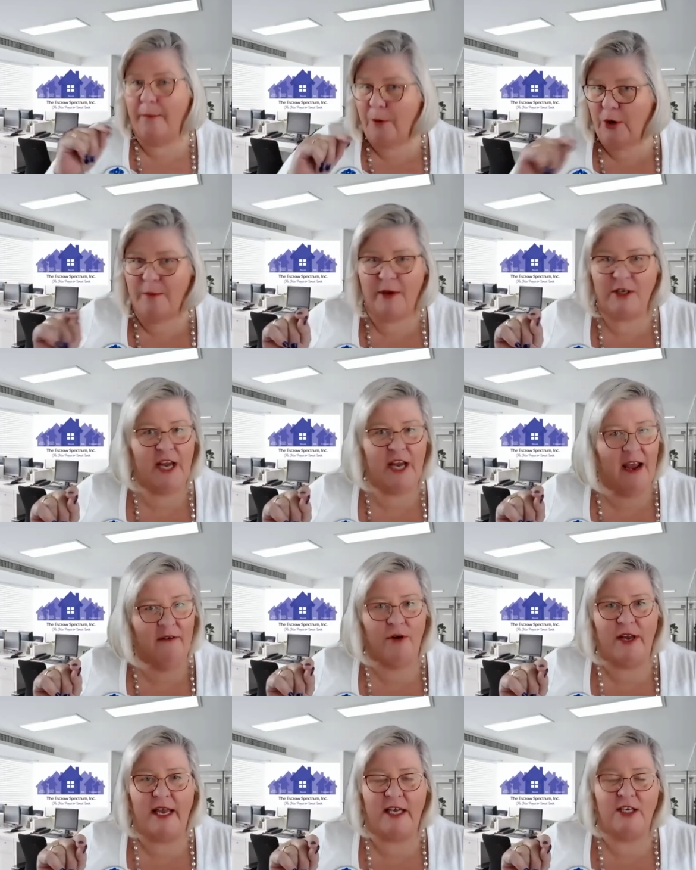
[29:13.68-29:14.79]
pretty much
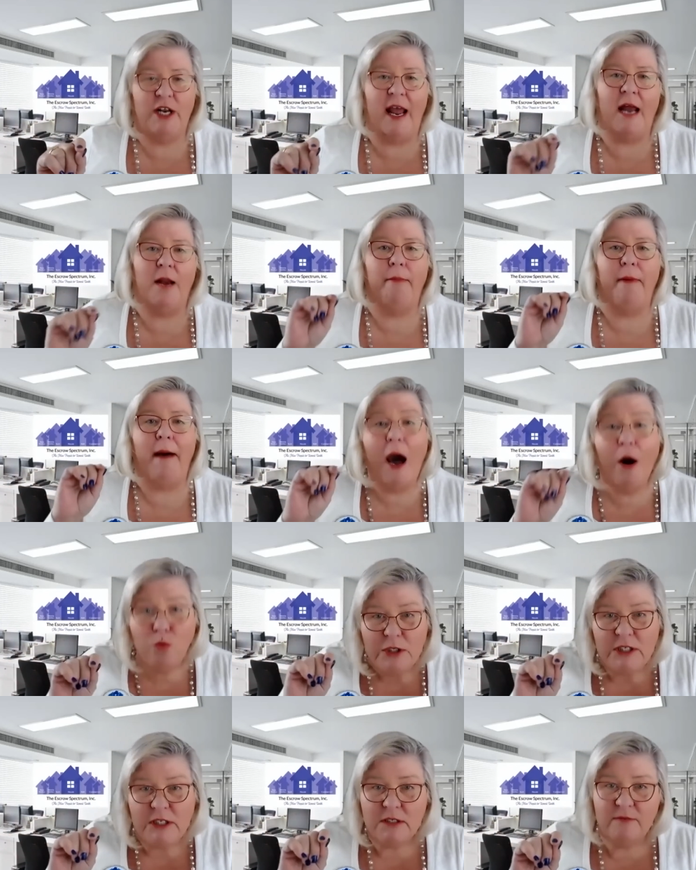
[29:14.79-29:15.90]
every agent had
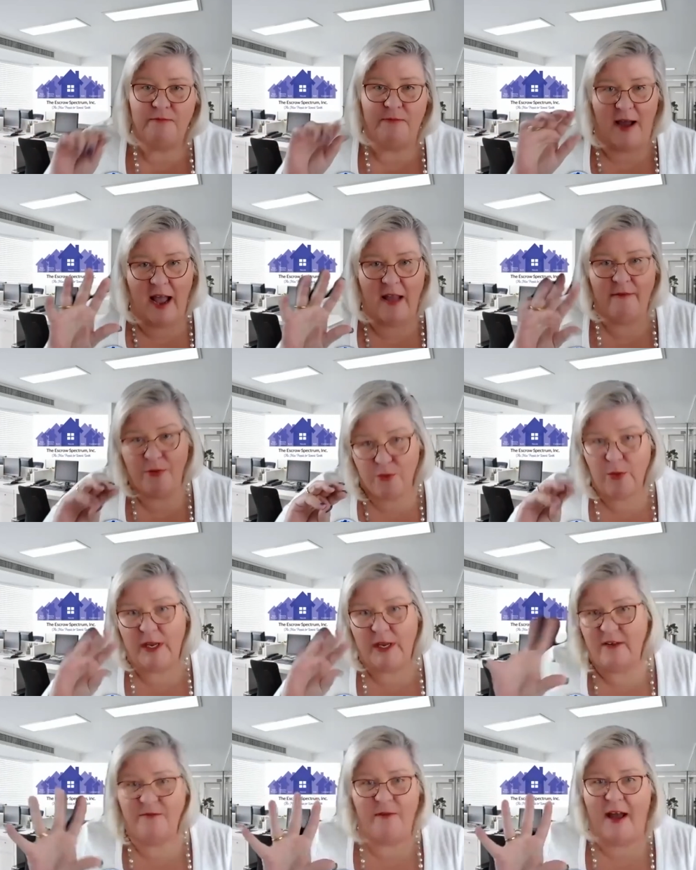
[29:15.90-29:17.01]
about
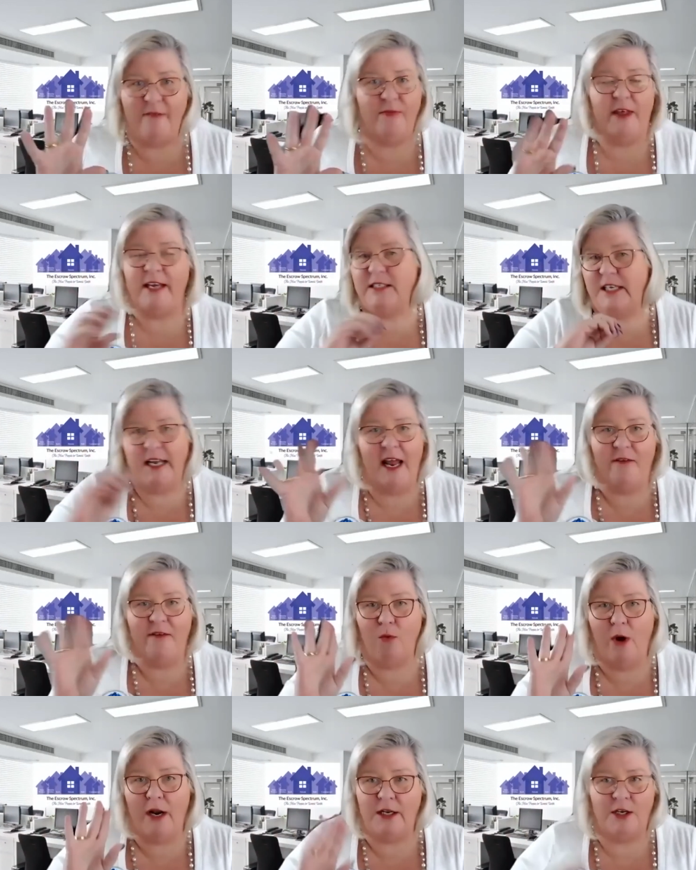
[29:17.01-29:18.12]
3 to 5 things he never
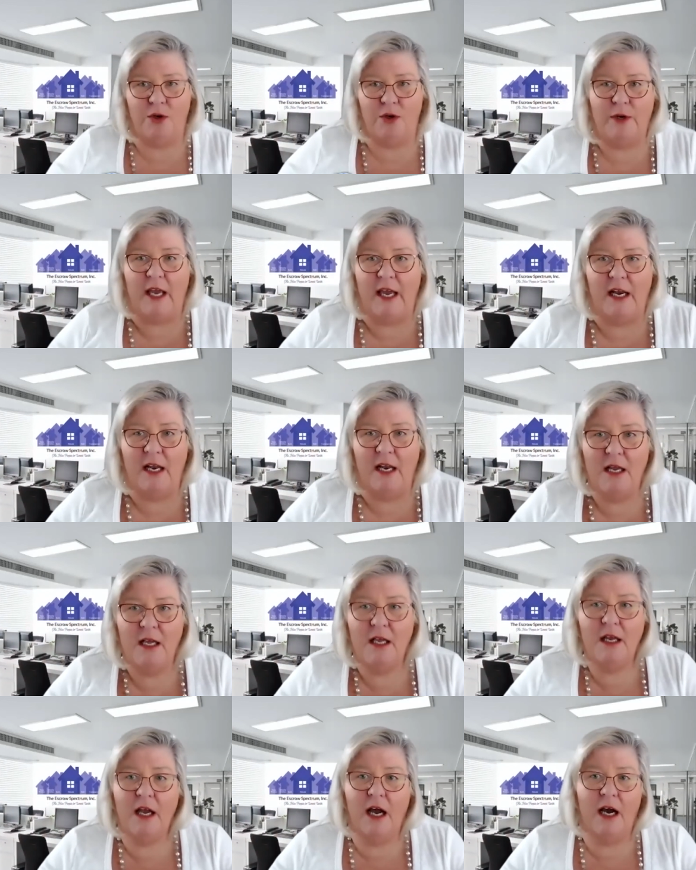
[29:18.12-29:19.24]
wanted to do again.
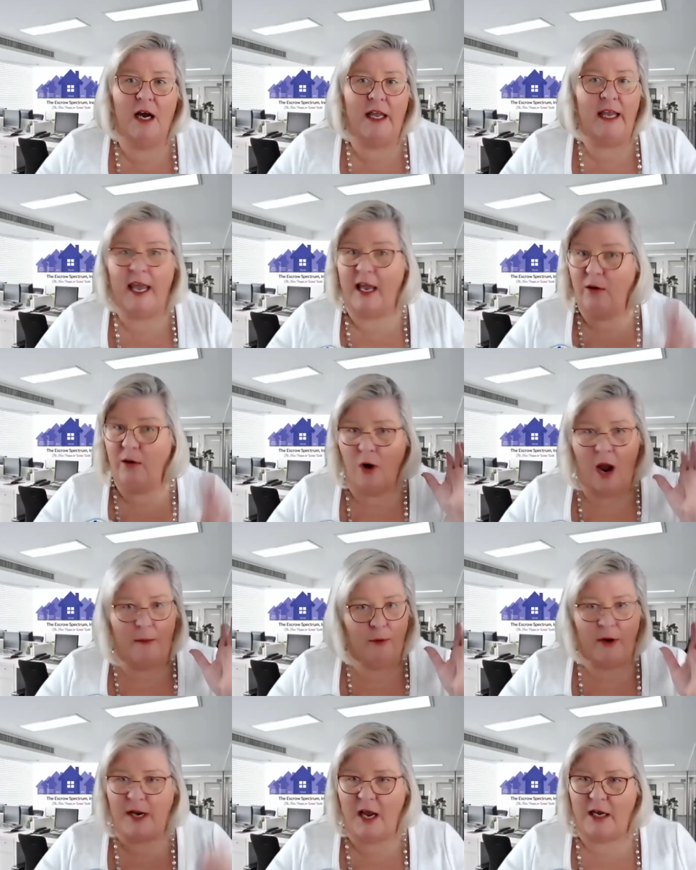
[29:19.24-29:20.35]
He can't
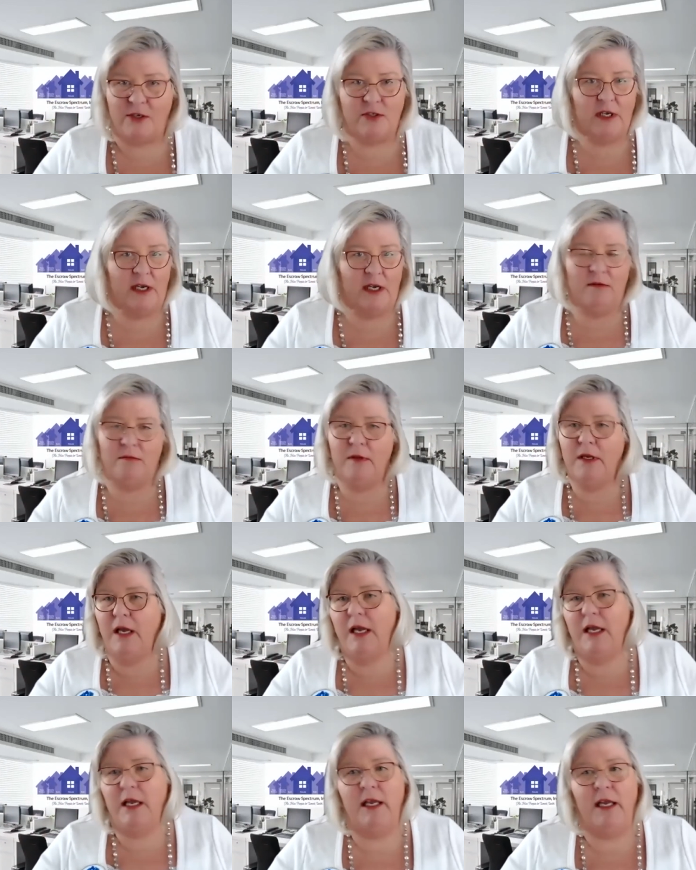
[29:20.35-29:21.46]
operate DocuSign.
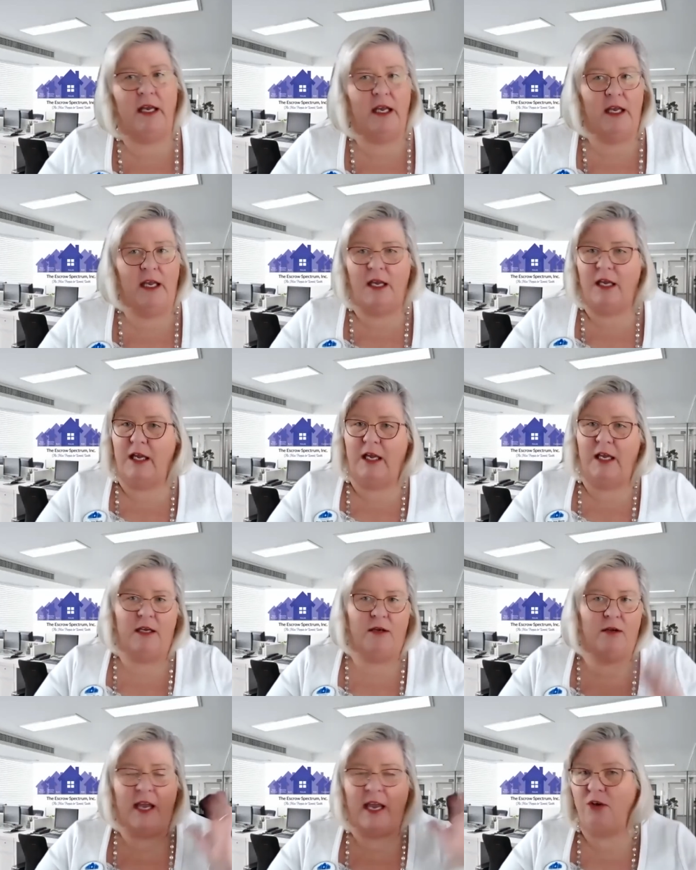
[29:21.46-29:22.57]

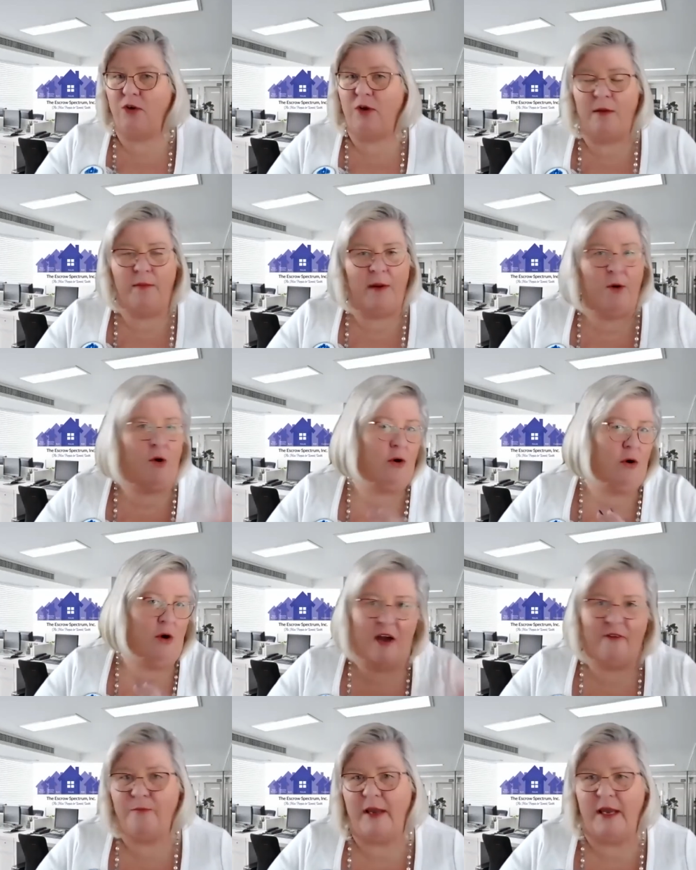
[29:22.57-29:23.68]
Can you keep my broker
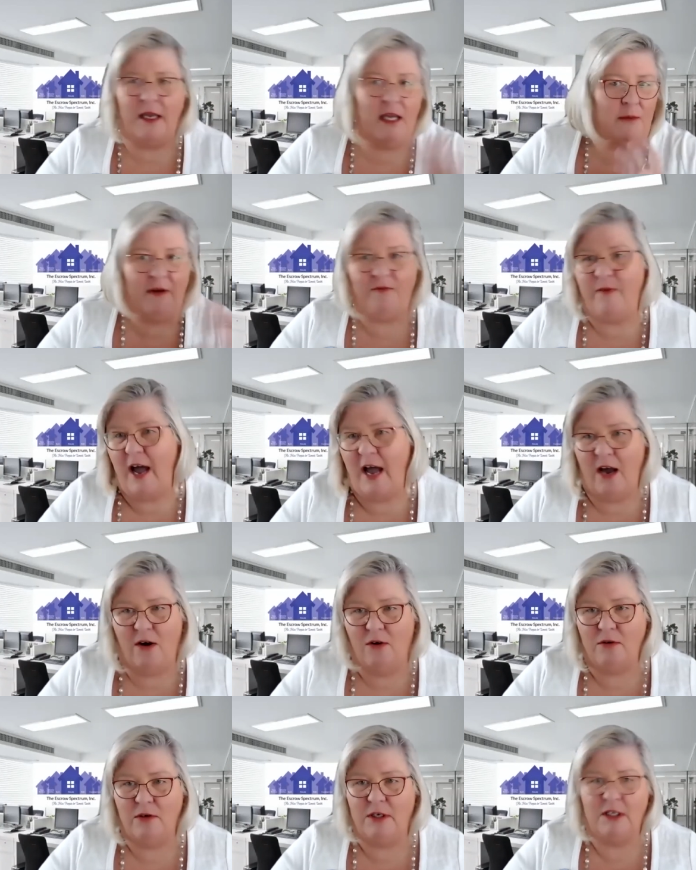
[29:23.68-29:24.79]
off me and keep my
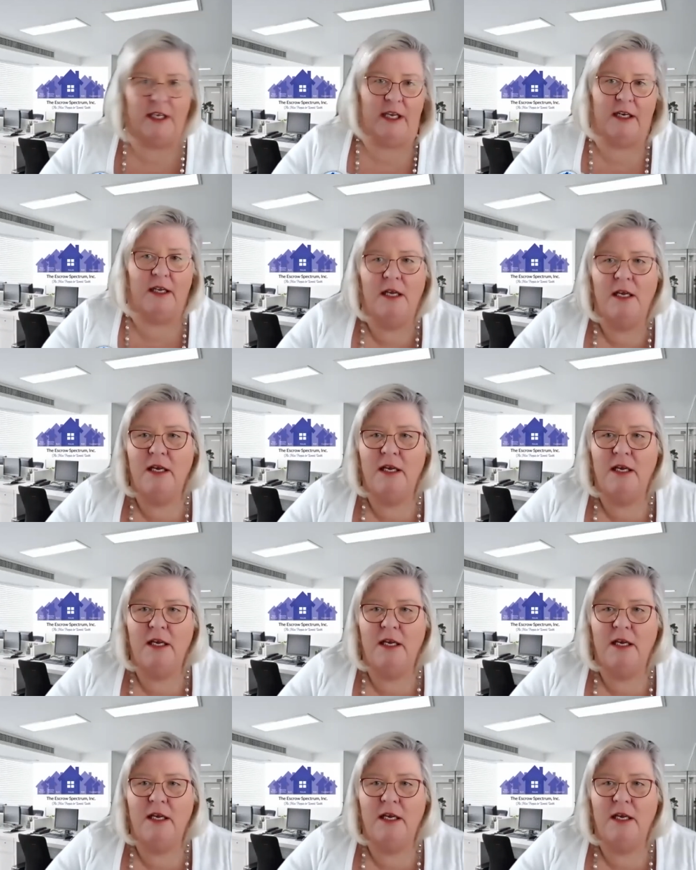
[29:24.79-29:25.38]
file clean?